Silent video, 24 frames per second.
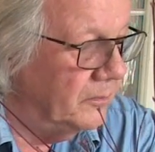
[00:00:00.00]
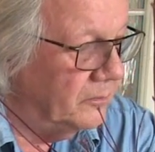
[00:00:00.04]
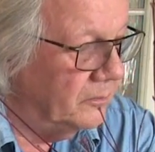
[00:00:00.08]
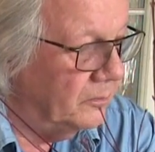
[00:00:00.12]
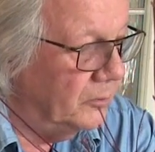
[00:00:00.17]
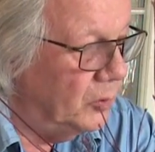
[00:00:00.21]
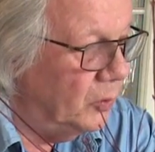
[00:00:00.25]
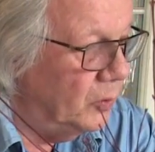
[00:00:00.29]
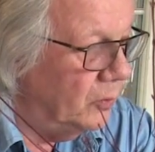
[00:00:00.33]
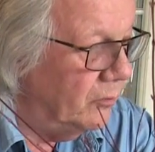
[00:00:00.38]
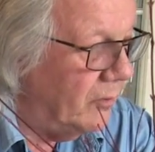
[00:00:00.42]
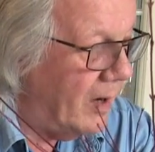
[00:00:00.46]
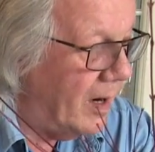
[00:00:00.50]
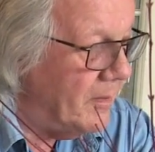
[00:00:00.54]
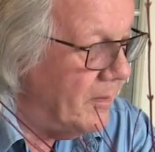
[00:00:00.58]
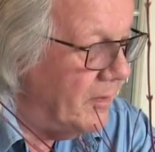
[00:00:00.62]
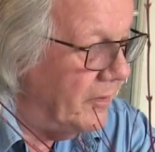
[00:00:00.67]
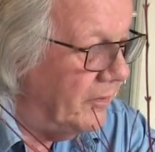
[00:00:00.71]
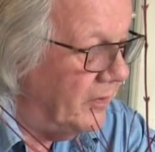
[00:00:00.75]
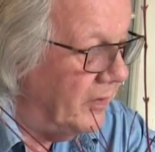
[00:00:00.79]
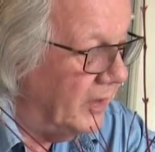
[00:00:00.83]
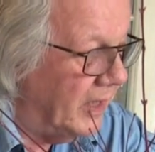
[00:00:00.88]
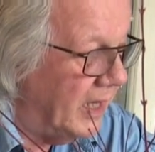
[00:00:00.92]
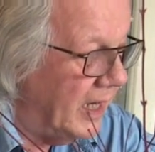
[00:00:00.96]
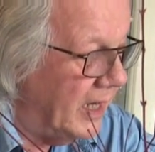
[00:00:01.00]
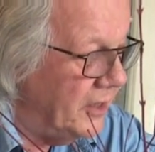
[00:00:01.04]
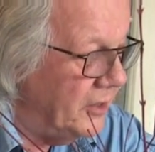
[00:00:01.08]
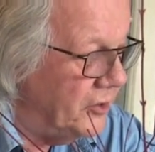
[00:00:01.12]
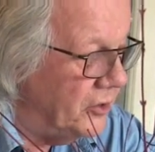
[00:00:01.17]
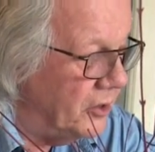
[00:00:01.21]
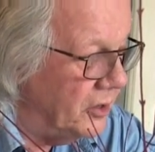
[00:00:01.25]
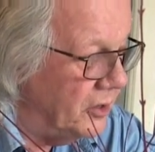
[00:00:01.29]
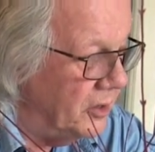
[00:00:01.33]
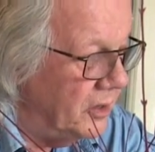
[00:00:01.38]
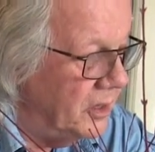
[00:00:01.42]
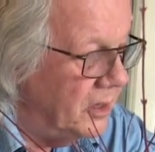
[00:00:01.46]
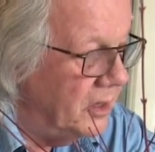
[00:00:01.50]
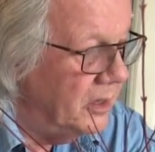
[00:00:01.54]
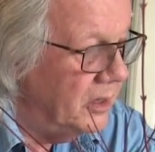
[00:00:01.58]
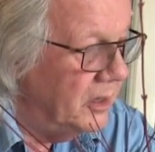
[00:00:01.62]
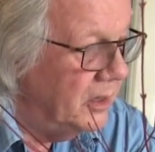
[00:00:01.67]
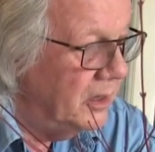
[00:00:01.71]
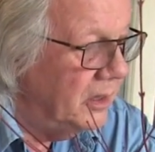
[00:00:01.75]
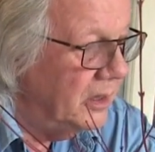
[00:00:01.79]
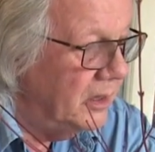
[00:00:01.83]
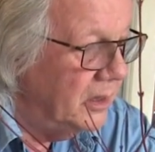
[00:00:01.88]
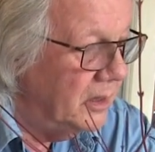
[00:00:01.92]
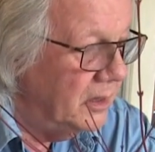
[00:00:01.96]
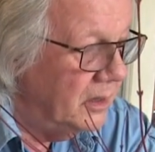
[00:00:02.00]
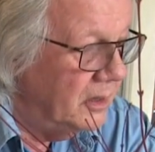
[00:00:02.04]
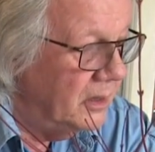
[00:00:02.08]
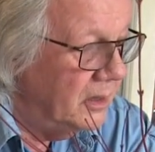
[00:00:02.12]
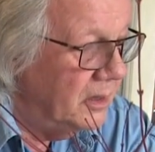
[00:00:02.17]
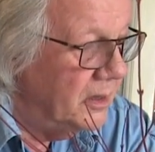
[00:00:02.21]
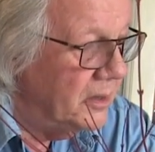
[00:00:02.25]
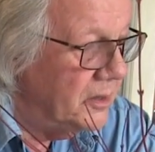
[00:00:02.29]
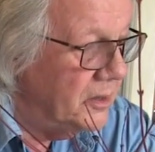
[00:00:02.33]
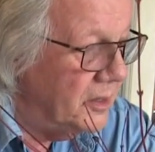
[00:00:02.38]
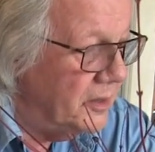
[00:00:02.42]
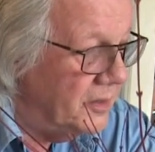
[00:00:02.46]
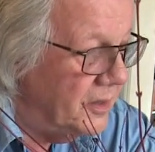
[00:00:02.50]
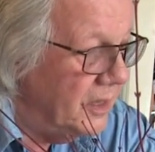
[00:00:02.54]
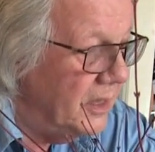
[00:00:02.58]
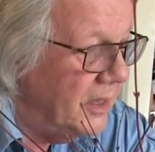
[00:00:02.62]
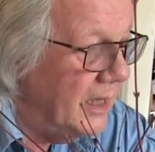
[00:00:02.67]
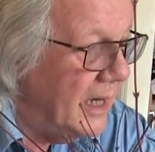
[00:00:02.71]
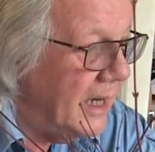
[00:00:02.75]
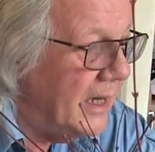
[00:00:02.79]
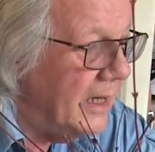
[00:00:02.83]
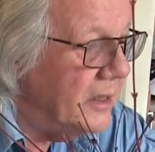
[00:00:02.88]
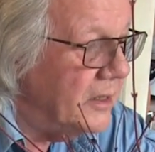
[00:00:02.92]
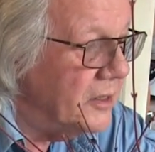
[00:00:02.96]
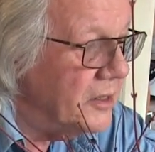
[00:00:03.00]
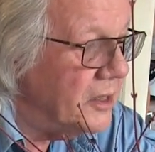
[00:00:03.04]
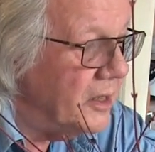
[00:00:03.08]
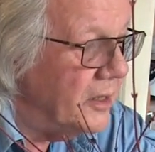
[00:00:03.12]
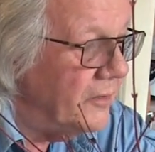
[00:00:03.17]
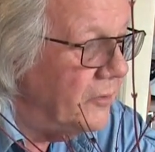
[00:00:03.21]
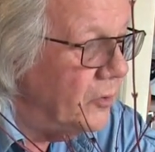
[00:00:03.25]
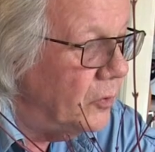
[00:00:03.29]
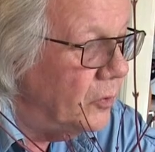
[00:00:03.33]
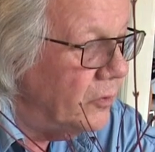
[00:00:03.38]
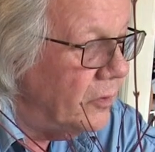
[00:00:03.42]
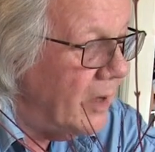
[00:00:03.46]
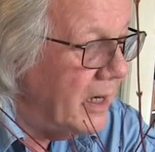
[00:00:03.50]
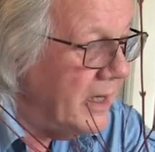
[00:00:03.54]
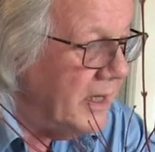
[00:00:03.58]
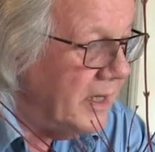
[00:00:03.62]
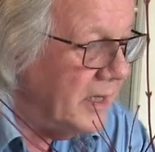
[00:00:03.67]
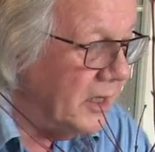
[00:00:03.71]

more ramification to the layers I've already